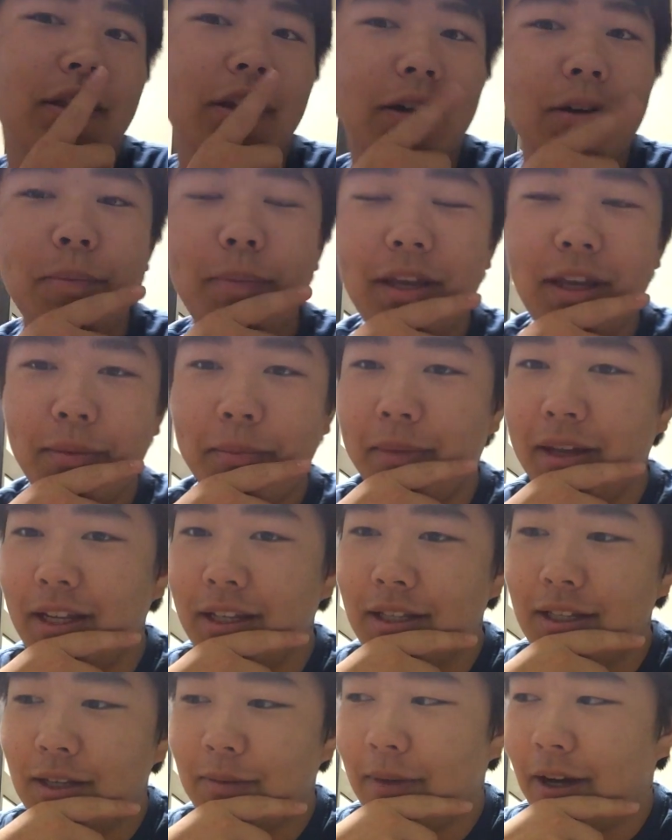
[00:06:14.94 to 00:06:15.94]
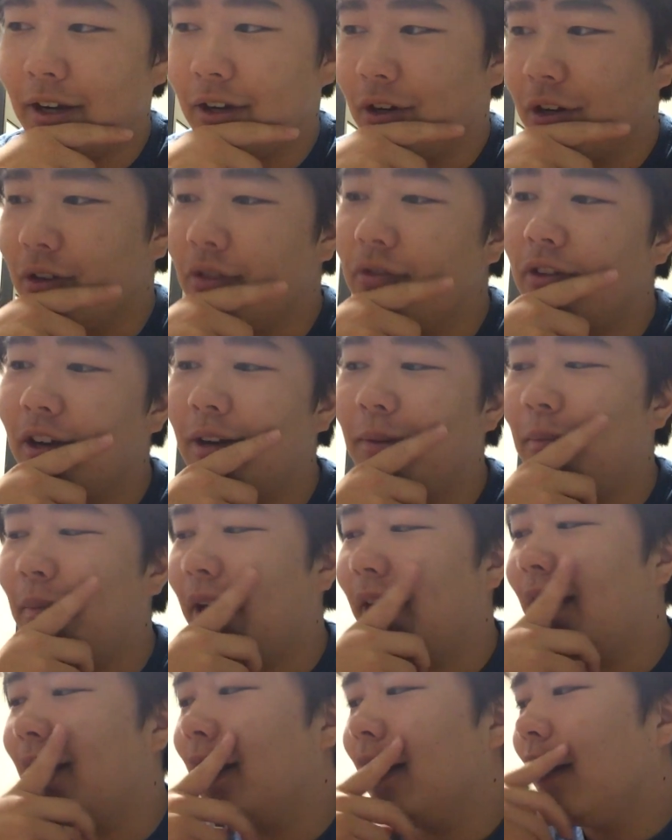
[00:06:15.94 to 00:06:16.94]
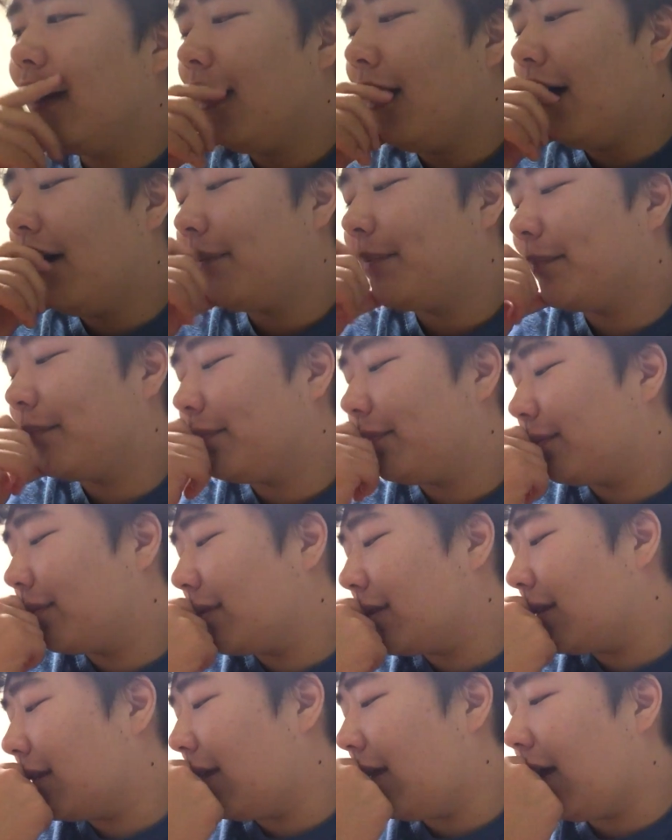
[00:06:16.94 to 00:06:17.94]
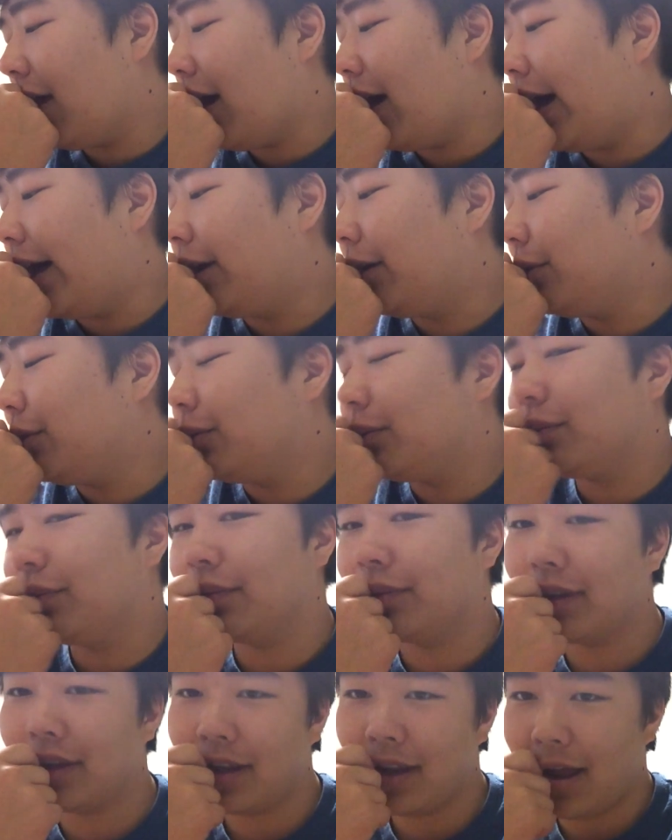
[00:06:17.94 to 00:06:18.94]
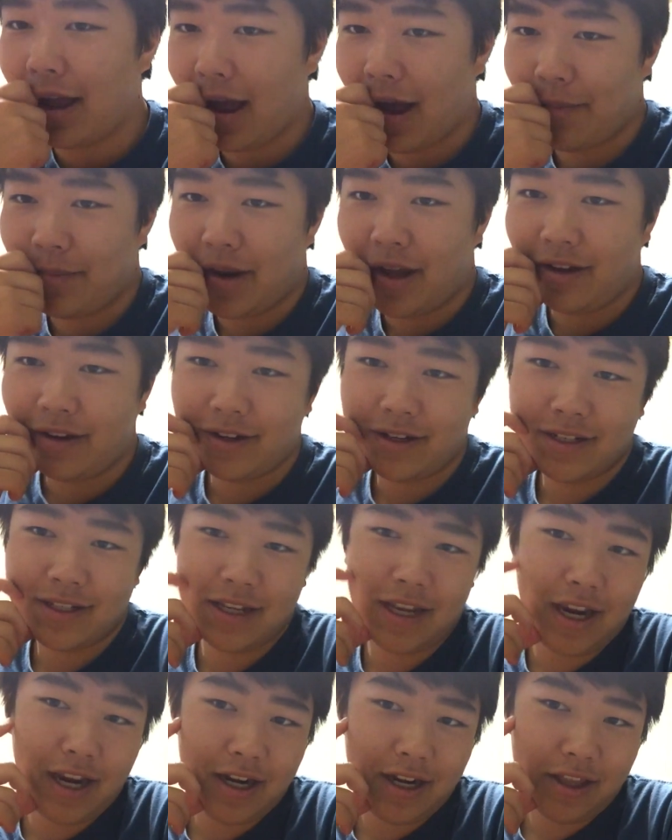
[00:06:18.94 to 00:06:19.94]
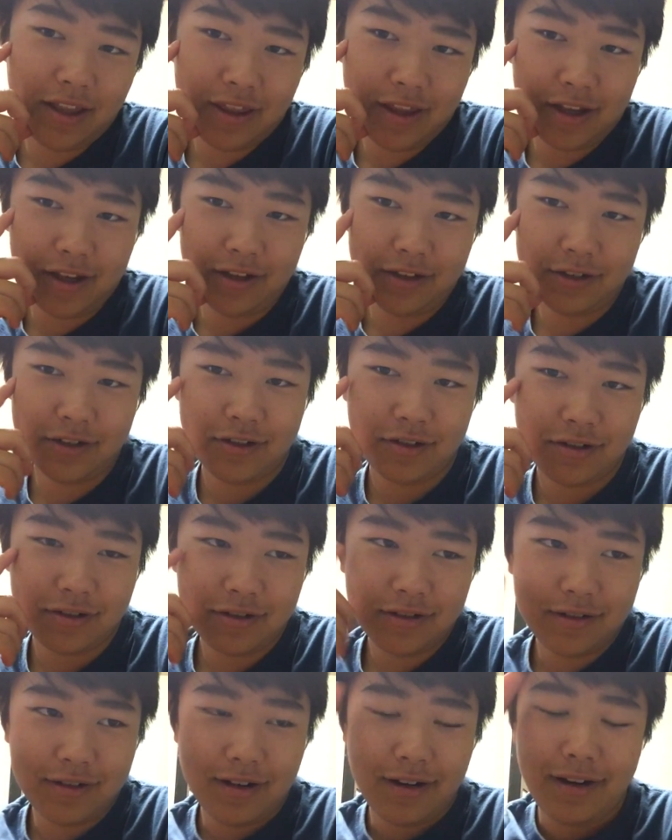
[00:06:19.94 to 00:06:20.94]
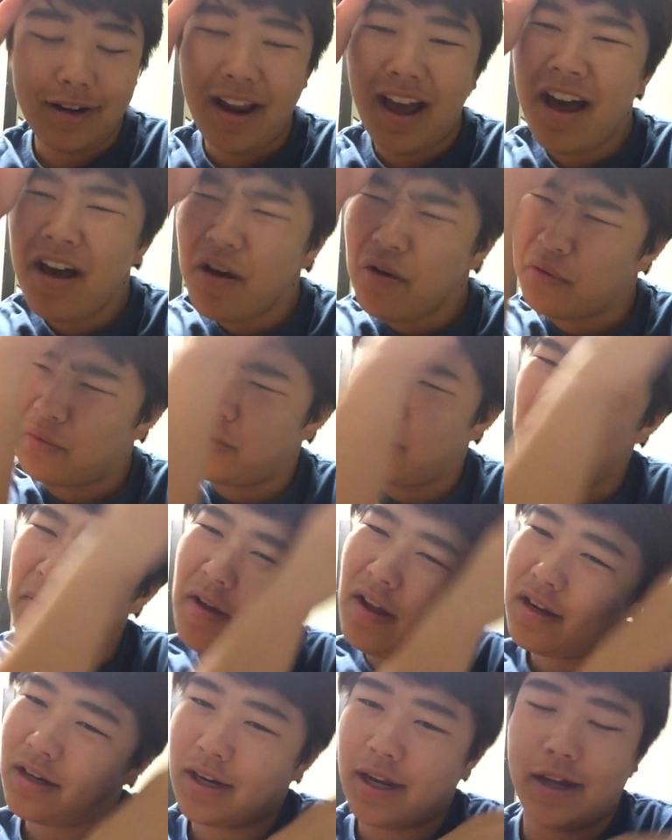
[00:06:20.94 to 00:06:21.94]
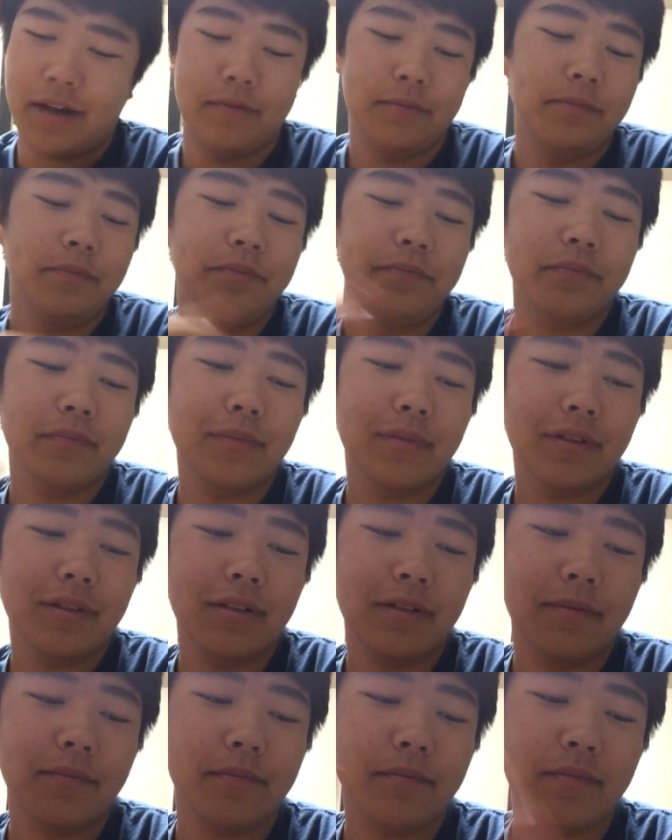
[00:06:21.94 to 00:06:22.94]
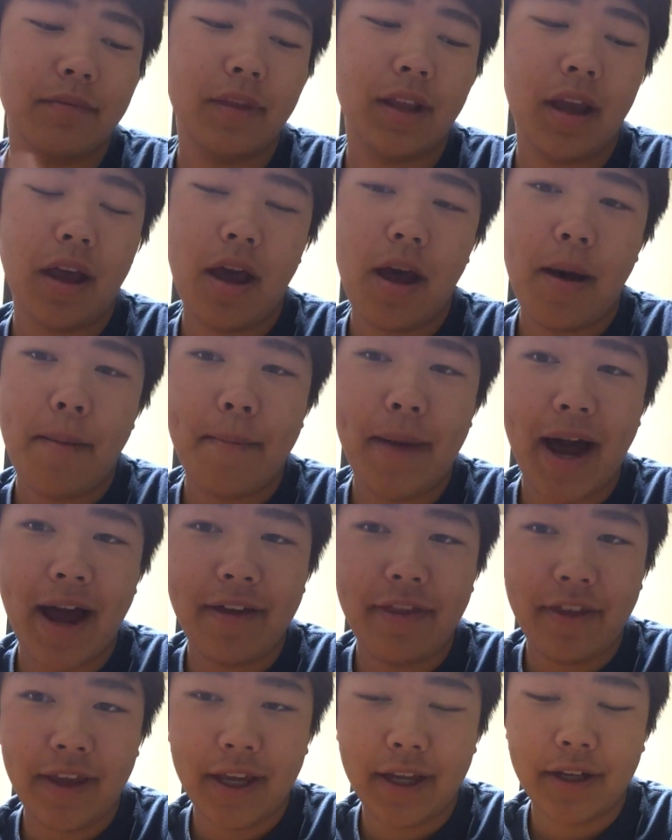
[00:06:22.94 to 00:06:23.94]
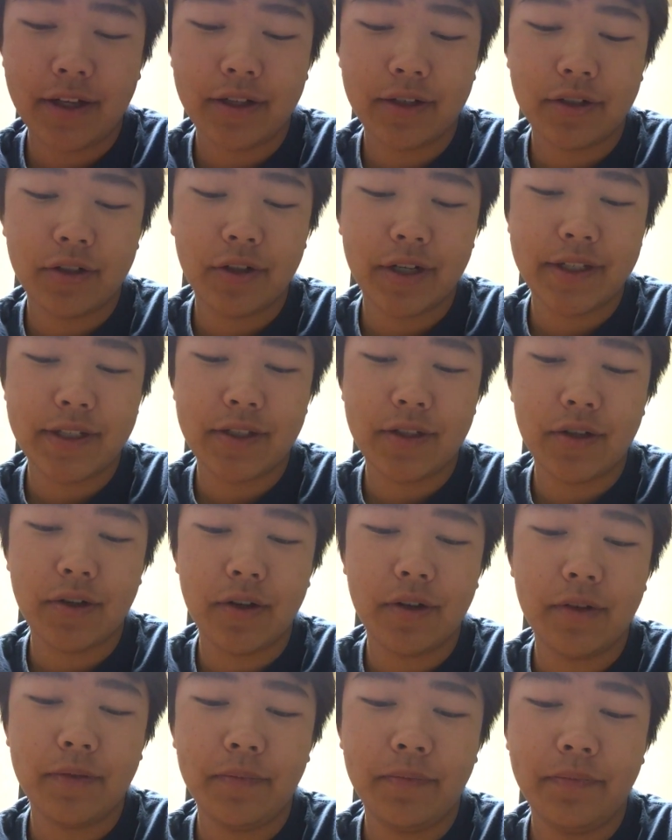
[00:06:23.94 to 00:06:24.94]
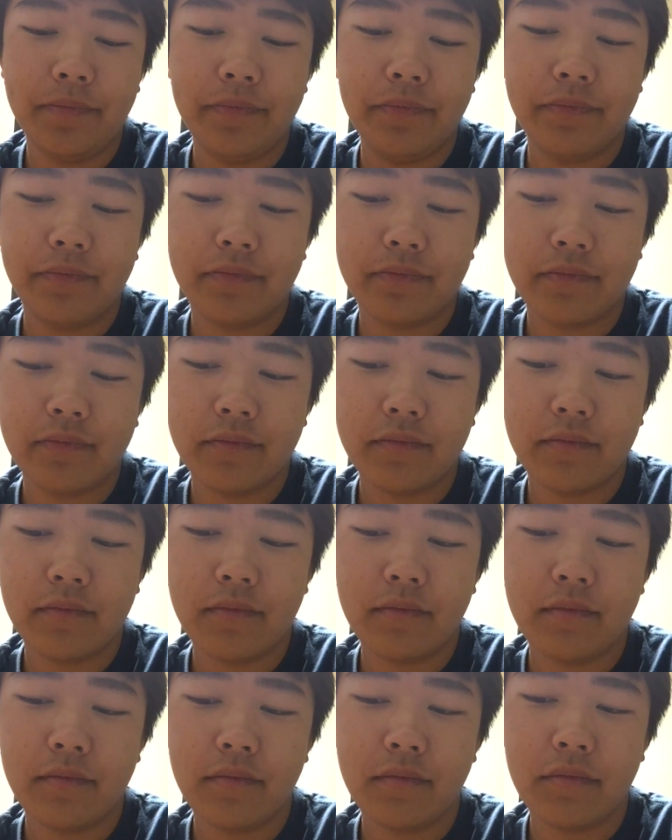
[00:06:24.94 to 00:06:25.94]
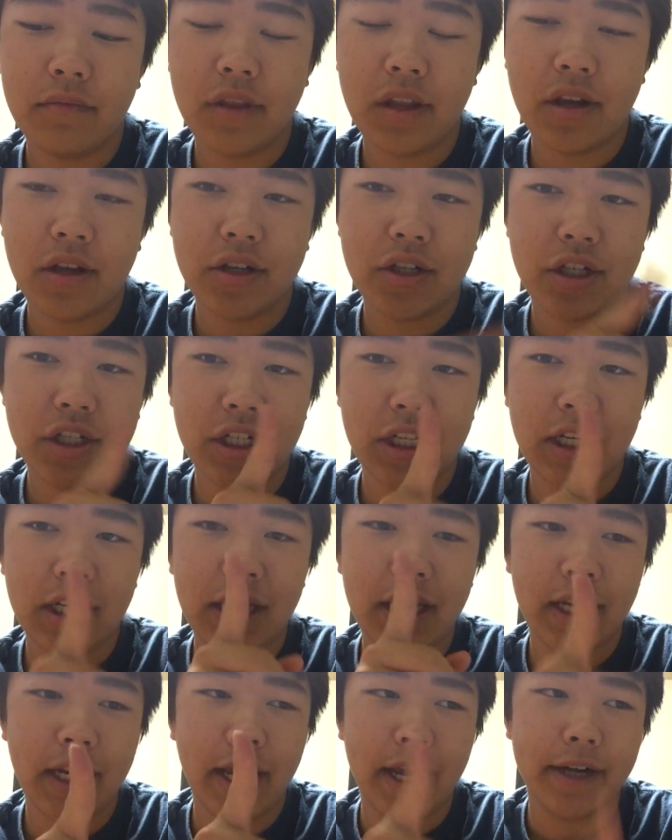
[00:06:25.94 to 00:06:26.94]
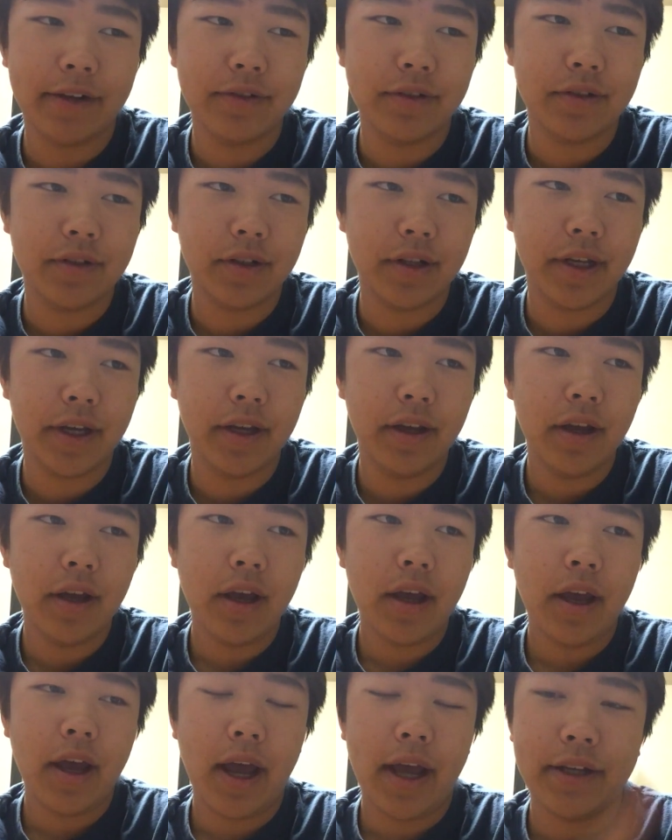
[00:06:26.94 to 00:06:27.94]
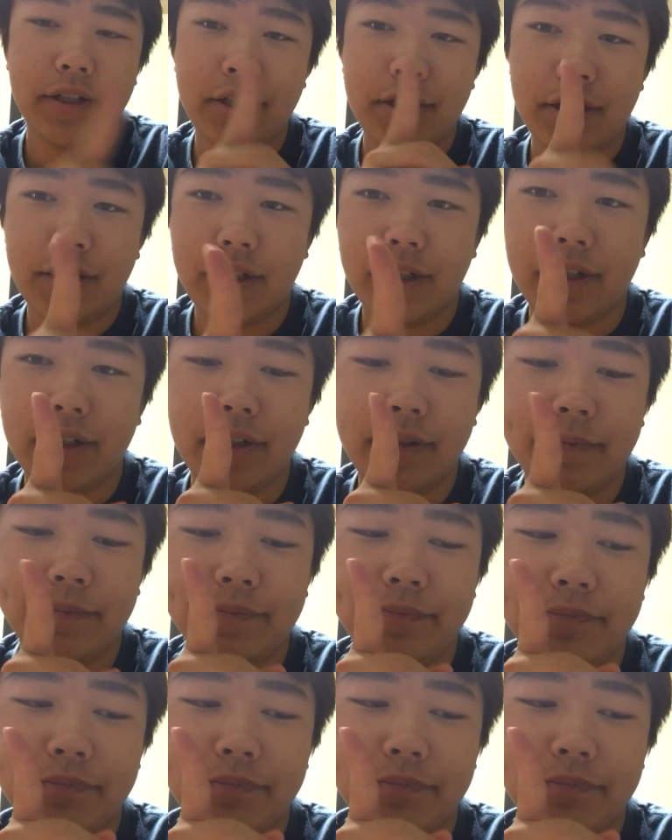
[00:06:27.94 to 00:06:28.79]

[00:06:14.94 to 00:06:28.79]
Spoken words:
they're being mean to my girlfriend, but I'm not gonna say anything. No, come on now. But I think Krystal, she can handle it, and she'll